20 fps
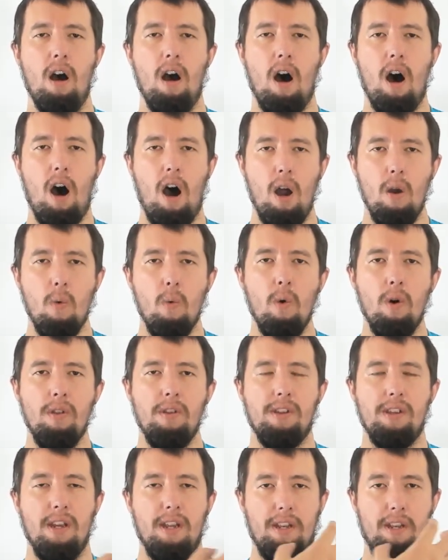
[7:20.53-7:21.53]
I
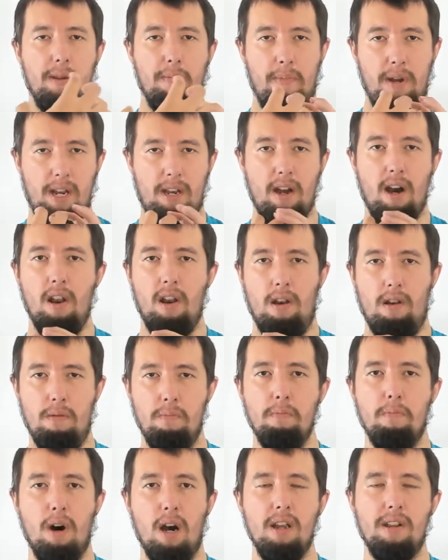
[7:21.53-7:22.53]
want it to be done
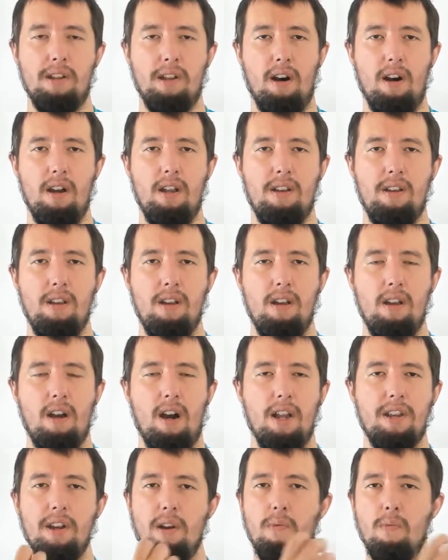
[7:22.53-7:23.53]
my side. I
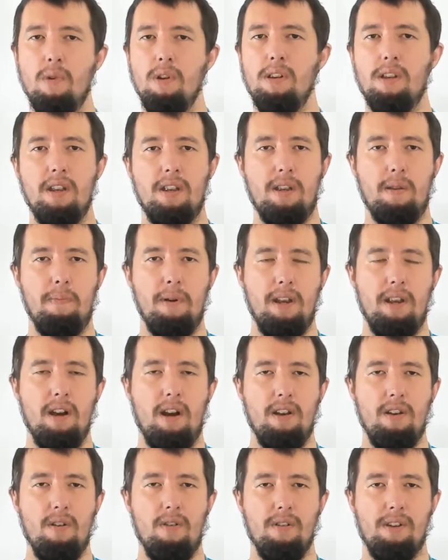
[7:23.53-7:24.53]
don't want it to be
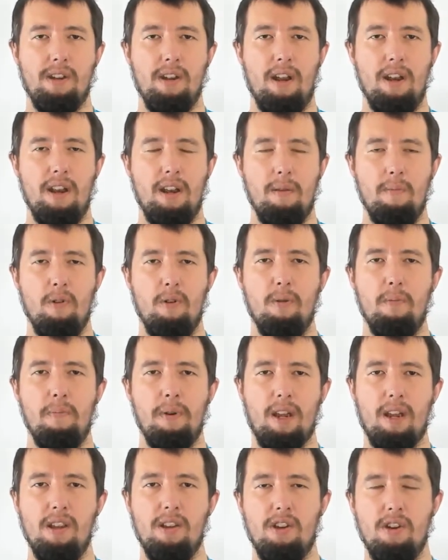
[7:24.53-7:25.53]
done your side anymore
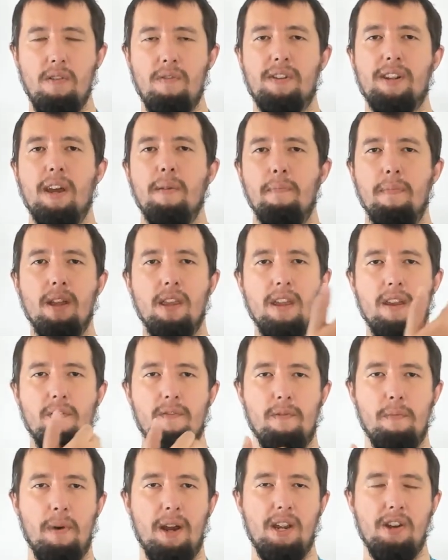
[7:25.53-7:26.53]
because you've sent me the
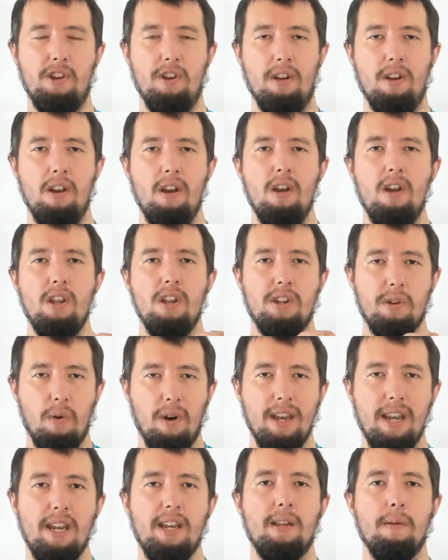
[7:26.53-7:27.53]
information. So I
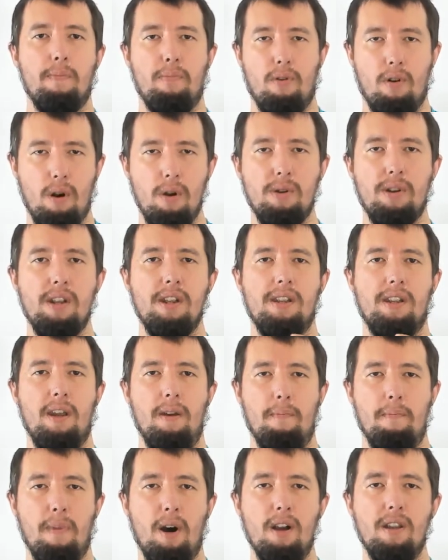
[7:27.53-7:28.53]
need to process
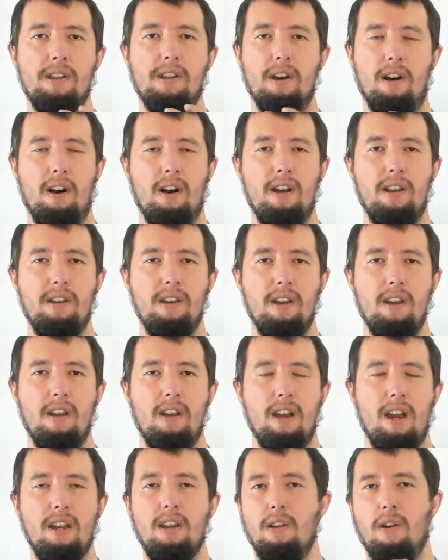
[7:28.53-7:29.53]
it my side,
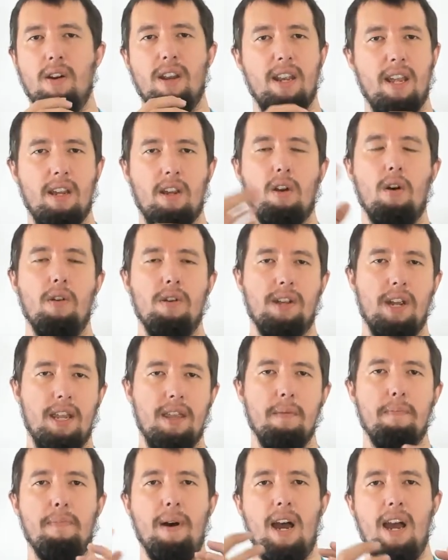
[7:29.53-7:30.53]
and then contact
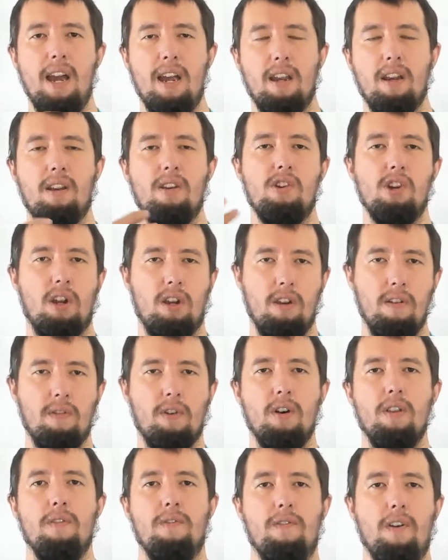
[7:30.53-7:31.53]
the bank, check you've
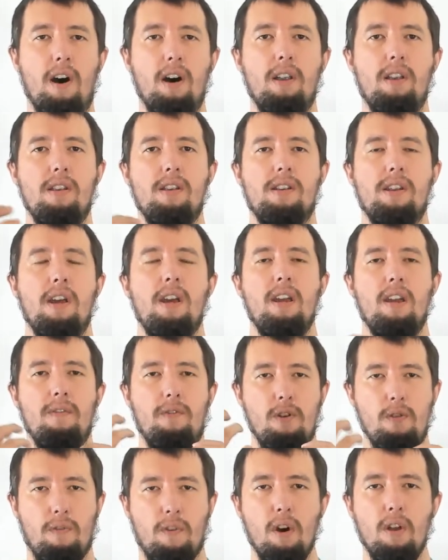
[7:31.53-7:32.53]
got the funds. If
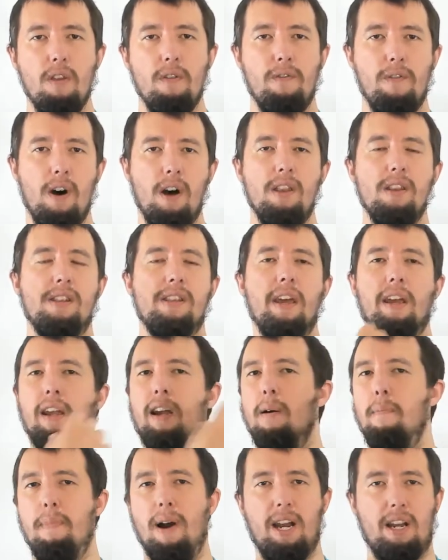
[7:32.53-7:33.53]
you've got the funds, then
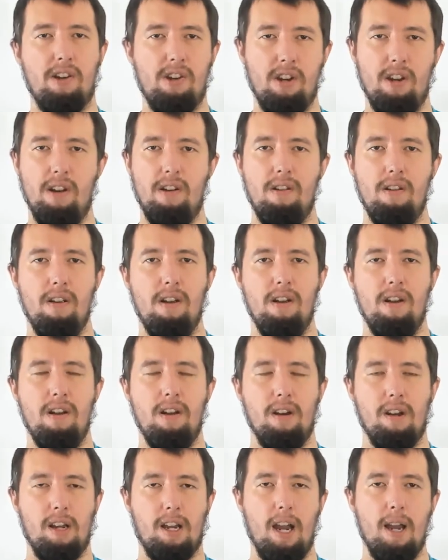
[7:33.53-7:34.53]
come back to you.
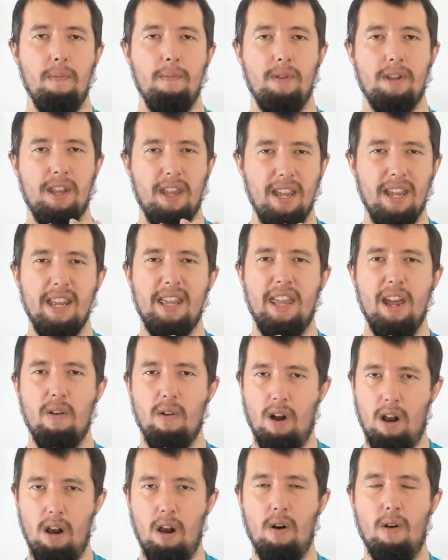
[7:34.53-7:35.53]
Okay, so there
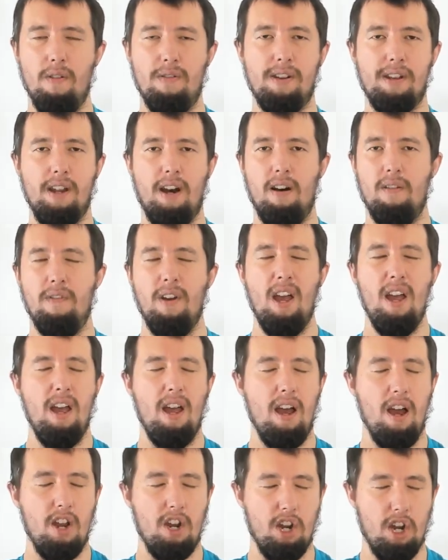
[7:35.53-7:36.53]
are a lot of stuff,
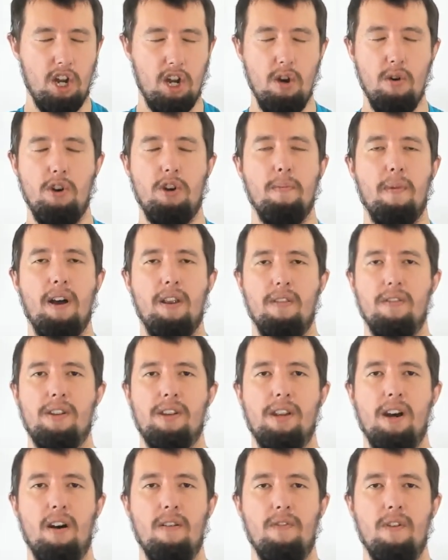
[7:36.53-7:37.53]
a huge amount of
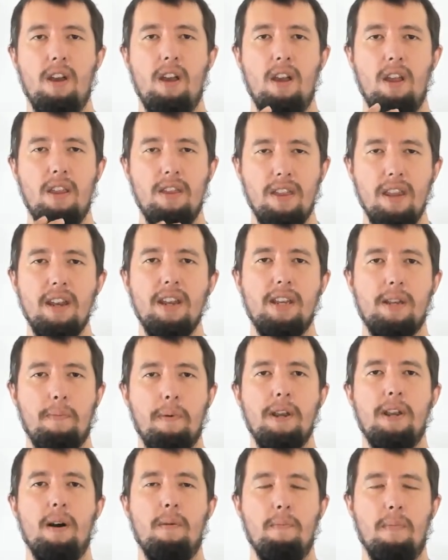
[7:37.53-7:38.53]
stuff that needs to be
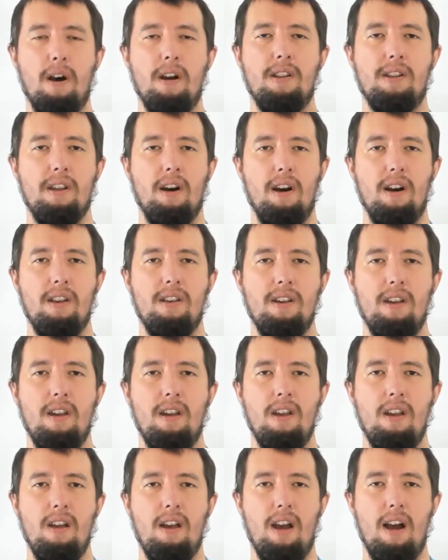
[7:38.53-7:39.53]
done my side.
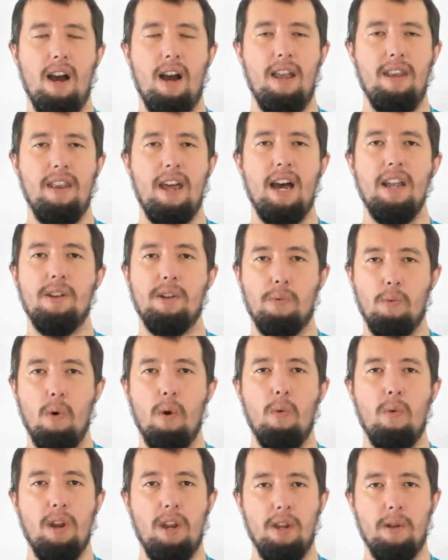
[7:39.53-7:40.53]
And that's
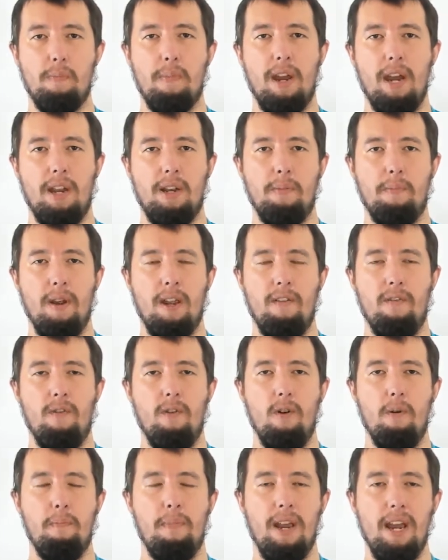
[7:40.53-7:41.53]
what we use PHP
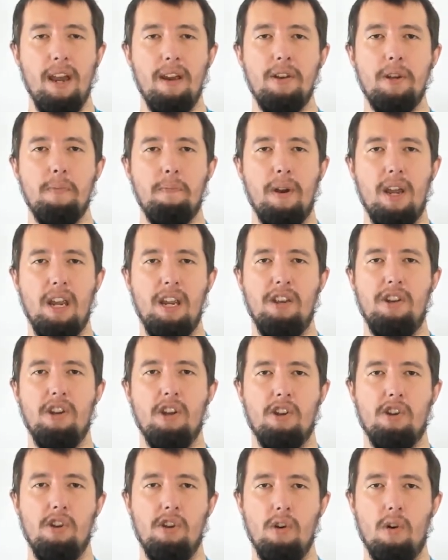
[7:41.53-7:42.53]
for. PHP
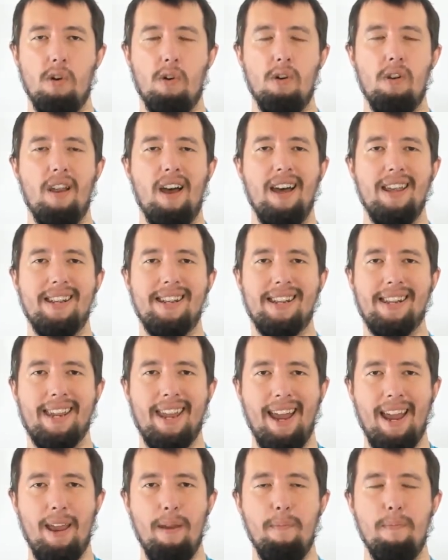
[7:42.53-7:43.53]
does not
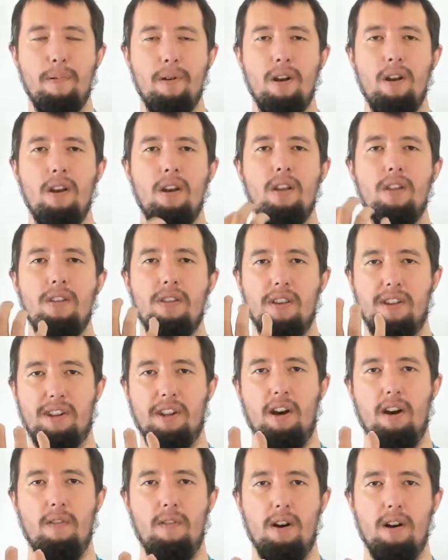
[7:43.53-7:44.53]
escape the
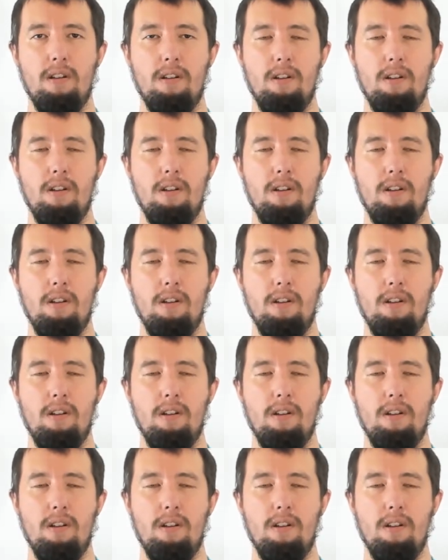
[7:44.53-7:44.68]
server.